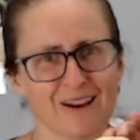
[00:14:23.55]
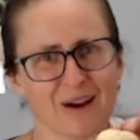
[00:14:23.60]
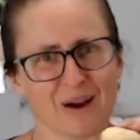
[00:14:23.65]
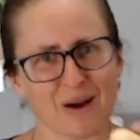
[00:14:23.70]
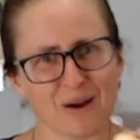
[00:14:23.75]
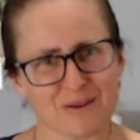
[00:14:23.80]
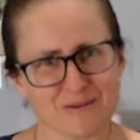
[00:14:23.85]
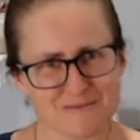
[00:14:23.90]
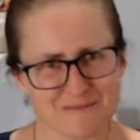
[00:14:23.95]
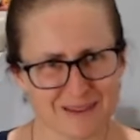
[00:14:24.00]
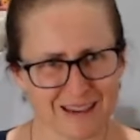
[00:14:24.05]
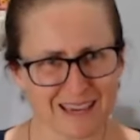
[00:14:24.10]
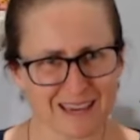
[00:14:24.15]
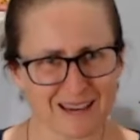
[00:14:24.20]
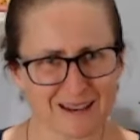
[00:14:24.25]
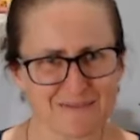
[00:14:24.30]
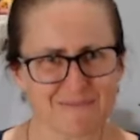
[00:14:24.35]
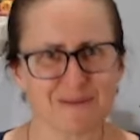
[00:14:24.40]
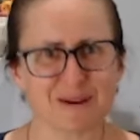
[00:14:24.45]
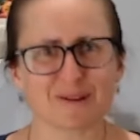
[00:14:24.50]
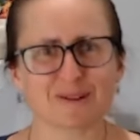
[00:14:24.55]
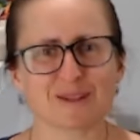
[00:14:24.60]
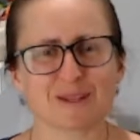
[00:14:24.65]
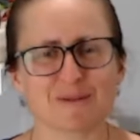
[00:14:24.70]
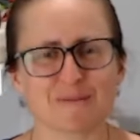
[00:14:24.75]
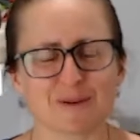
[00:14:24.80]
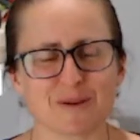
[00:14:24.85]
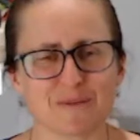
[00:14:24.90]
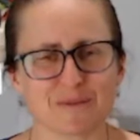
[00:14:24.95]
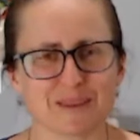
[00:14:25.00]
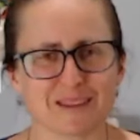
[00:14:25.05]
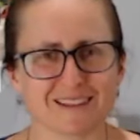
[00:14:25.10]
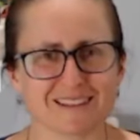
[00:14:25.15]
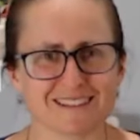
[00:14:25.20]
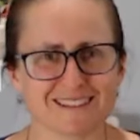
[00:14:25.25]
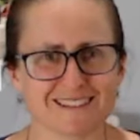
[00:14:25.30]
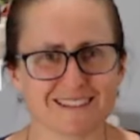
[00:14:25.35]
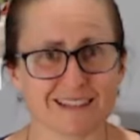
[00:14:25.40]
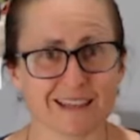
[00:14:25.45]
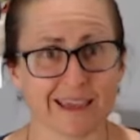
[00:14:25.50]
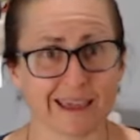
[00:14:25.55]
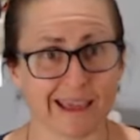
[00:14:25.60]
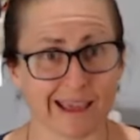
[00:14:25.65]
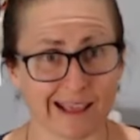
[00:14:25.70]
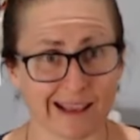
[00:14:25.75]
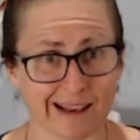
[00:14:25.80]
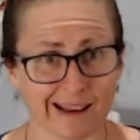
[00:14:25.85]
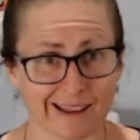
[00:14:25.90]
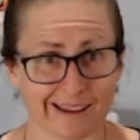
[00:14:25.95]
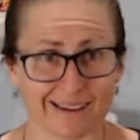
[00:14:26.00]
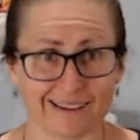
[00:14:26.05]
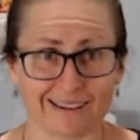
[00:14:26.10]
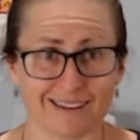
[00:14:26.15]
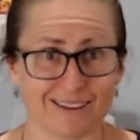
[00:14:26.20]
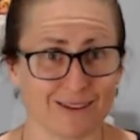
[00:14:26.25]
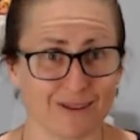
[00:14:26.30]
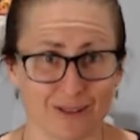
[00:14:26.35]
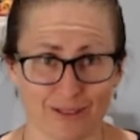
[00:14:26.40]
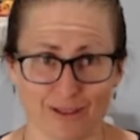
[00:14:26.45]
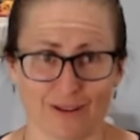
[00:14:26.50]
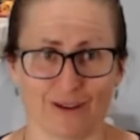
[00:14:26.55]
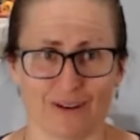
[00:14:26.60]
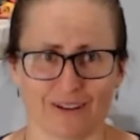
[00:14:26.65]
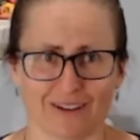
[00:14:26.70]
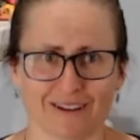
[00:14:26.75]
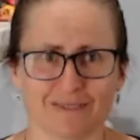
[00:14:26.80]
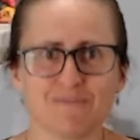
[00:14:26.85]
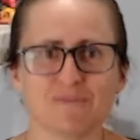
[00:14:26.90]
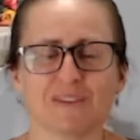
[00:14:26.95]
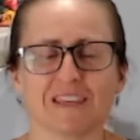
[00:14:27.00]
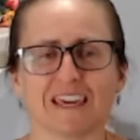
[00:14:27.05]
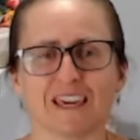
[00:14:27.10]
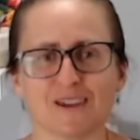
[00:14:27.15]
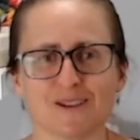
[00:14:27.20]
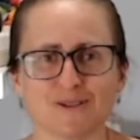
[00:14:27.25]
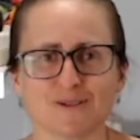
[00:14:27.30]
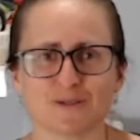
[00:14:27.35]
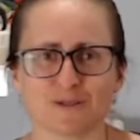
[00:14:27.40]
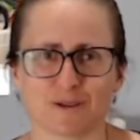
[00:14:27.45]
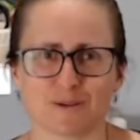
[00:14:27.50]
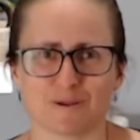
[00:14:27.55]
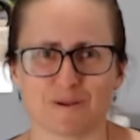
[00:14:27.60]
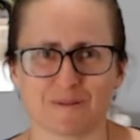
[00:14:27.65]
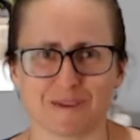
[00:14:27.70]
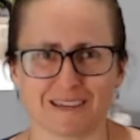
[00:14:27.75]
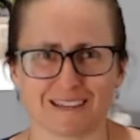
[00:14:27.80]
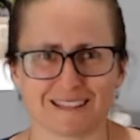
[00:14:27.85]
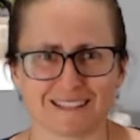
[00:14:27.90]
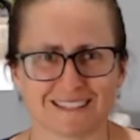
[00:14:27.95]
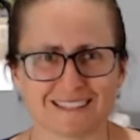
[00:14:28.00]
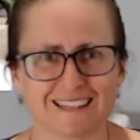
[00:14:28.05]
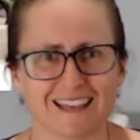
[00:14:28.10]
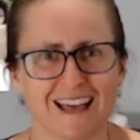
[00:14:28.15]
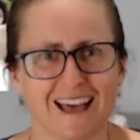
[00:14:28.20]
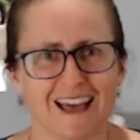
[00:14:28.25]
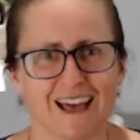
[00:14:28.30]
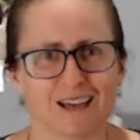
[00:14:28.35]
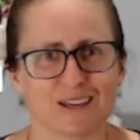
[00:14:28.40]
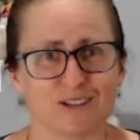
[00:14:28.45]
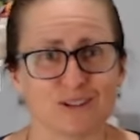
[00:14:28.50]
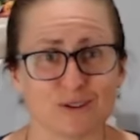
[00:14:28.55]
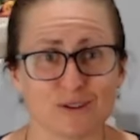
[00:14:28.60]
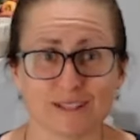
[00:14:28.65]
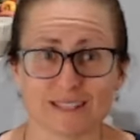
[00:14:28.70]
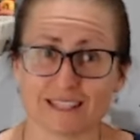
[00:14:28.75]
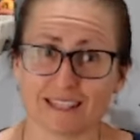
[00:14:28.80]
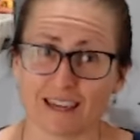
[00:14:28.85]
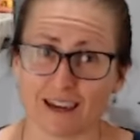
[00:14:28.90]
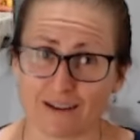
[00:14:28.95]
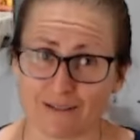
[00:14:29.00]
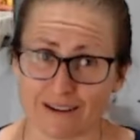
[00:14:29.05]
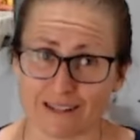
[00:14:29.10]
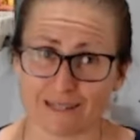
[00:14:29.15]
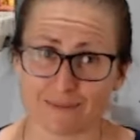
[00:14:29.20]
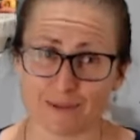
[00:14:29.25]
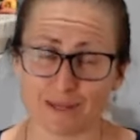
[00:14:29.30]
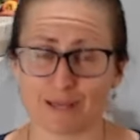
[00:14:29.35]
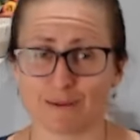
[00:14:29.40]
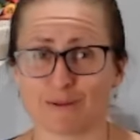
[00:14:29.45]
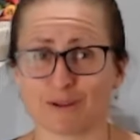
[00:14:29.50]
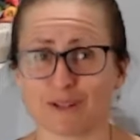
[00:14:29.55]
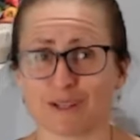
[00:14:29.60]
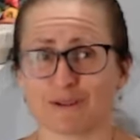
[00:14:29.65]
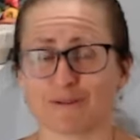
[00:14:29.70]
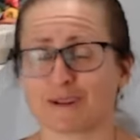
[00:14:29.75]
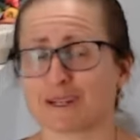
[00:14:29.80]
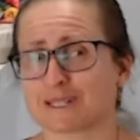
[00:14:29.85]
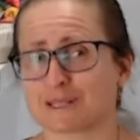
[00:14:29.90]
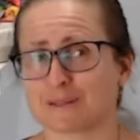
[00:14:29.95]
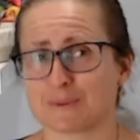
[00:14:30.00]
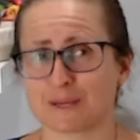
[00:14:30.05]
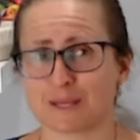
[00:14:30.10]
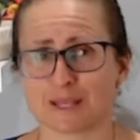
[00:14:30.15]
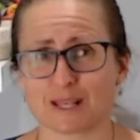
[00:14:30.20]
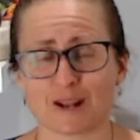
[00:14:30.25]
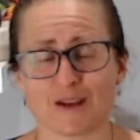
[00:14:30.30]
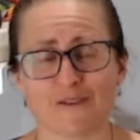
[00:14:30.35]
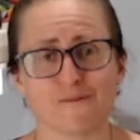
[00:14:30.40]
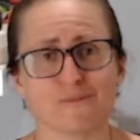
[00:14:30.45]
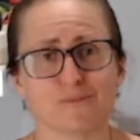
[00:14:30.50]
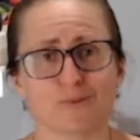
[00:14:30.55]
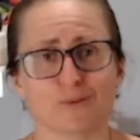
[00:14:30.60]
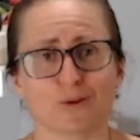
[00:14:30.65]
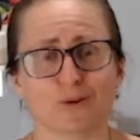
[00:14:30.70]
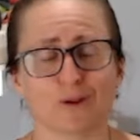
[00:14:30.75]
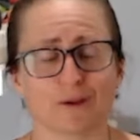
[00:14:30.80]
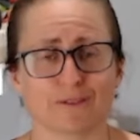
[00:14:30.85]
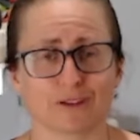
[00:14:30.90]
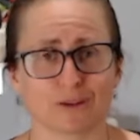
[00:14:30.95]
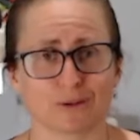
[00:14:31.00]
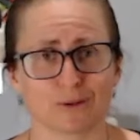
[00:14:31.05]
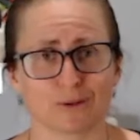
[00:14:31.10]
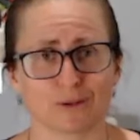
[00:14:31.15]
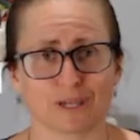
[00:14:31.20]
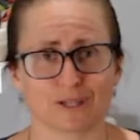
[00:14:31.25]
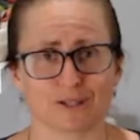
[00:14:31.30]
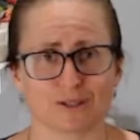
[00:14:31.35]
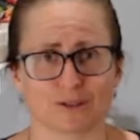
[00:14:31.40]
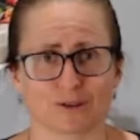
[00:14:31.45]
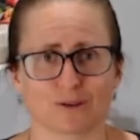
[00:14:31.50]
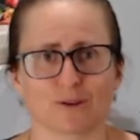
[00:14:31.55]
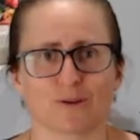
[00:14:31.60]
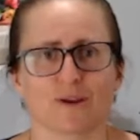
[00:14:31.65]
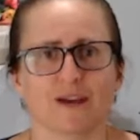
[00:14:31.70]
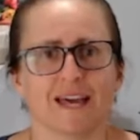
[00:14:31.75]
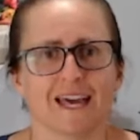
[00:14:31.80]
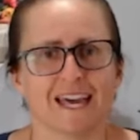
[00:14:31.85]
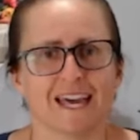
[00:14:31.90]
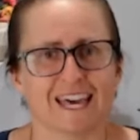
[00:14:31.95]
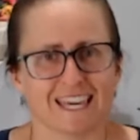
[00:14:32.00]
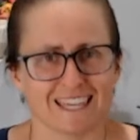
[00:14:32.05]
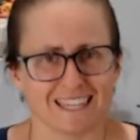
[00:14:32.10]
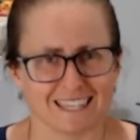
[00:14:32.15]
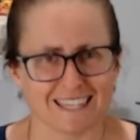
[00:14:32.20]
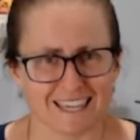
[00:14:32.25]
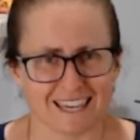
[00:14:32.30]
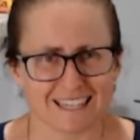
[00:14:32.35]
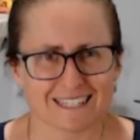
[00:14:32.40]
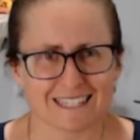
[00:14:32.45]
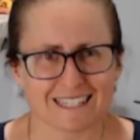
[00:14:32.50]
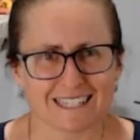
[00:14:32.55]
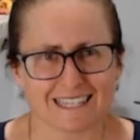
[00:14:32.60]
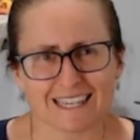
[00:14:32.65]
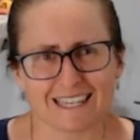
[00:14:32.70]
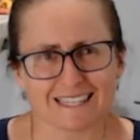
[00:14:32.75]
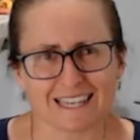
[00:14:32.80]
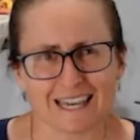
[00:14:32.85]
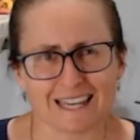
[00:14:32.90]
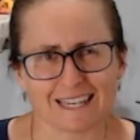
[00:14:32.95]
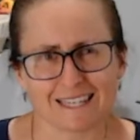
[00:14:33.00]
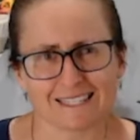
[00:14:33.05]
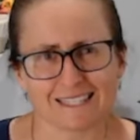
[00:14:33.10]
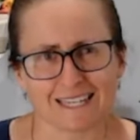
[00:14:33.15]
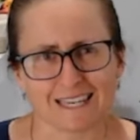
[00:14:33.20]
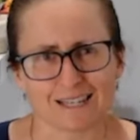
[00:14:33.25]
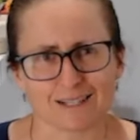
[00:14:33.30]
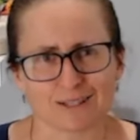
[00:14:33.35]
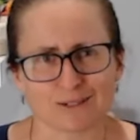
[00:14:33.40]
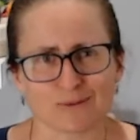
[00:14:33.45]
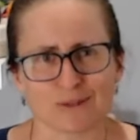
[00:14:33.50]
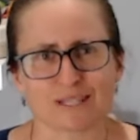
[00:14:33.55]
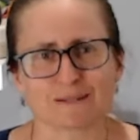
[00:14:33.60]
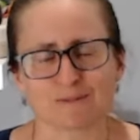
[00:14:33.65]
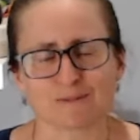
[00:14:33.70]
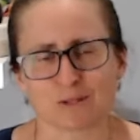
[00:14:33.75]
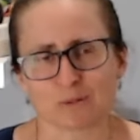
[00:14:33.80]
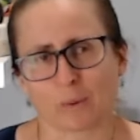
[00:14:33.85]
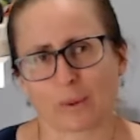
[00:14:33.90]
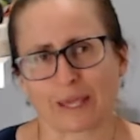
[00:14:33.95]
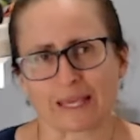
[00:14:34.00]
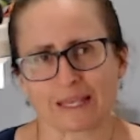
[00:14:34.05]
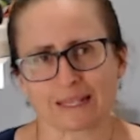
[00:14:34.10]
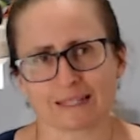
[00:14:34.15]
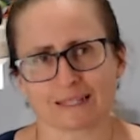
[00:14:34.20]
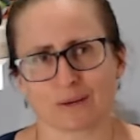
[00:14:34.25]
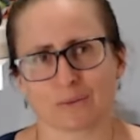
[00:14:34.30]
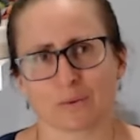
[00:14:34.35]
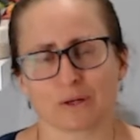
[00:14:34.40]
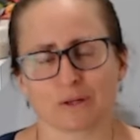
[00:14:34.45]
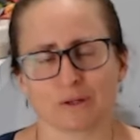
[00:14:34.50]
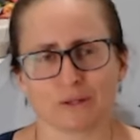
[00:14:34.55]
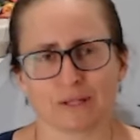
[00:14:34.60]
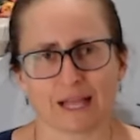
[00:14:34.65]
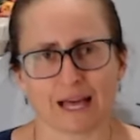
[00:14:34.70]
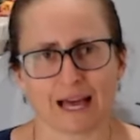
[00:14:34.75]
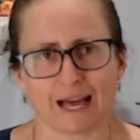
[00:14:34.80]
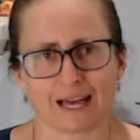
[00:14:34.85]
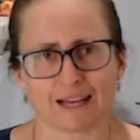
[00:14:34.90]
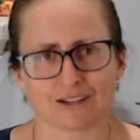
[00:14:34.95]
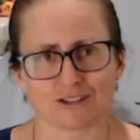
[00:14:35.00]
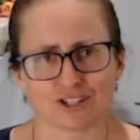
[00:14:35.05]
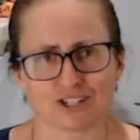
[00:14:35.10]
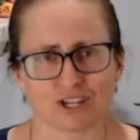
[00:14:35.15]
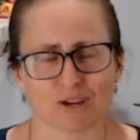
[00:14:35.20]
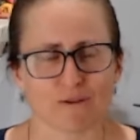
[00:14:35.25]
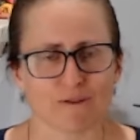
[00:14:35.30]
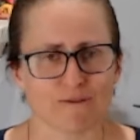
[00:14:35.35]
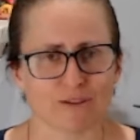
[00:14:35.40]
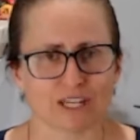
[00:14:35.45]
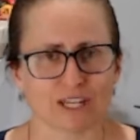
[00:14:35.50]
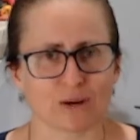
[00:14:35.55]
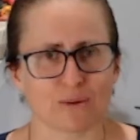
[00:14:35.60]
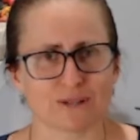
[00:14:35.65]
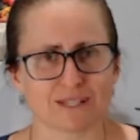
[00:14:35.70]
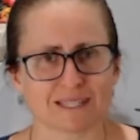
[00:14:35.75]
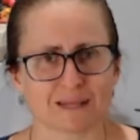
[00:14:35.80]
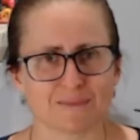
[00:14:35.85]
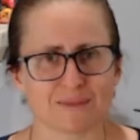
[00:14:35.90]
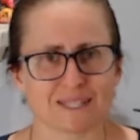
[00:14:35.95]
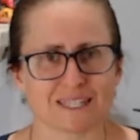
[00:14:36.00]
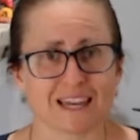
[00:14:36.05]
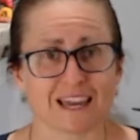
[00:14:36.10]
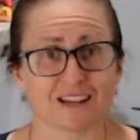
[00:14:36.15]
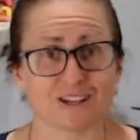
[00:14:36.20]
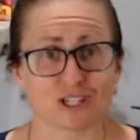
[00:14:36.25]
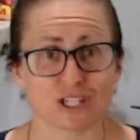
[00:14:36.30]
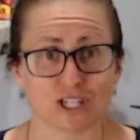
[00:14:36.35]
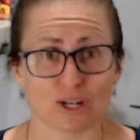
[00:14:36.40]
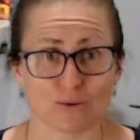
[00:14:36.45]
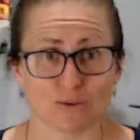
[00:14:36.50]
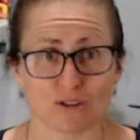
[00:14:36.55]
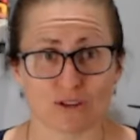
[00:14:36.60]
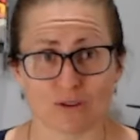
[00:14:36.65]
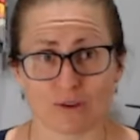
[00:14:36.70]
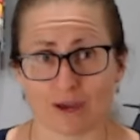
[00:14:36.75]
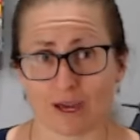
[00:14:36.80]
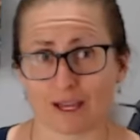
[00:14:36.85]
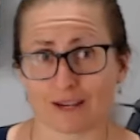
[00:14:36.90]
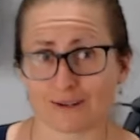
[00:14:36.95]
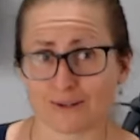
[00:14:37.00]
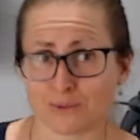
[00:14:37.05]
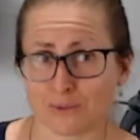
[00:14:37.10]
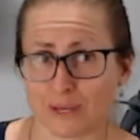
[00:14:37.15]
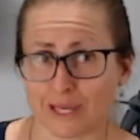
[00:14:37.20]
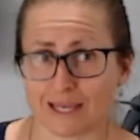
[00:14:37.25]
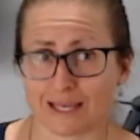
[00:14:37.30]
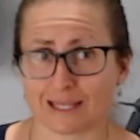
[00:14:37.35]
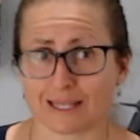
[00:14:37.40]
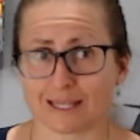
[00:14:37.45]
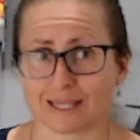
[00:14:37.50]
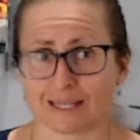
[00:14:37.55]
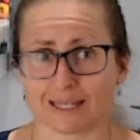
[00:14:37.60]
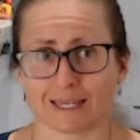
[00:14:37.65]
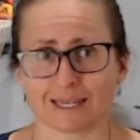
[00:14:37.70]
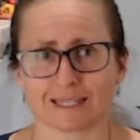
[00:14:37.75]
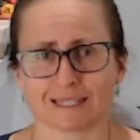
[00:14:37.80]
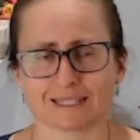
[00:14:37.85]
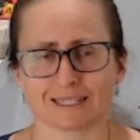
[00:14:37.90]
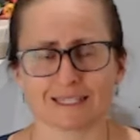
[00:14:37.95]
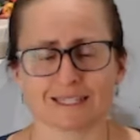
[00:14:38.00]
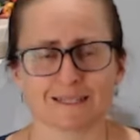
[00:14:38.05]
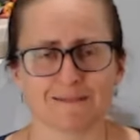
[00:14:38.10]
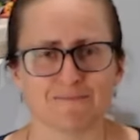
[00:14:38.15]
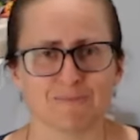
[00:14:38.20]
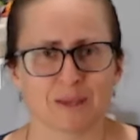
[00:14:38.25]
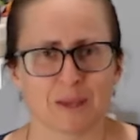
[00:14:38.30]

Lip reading: Homemade melting moments in not long in your Thermomix using a recipe community recipe that I've brought over to Cookie Doo. Yes, it needs editing and doing some tweaks. I will share a video at some stage showing you how to tweak it and edit it.